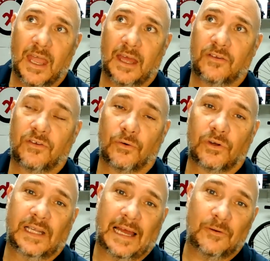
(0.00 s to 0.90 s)
And so
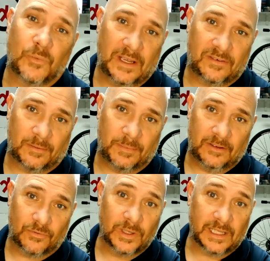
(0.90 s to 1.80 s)
Cloudways to me
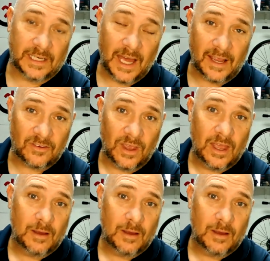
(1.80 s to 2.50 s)
is really nice.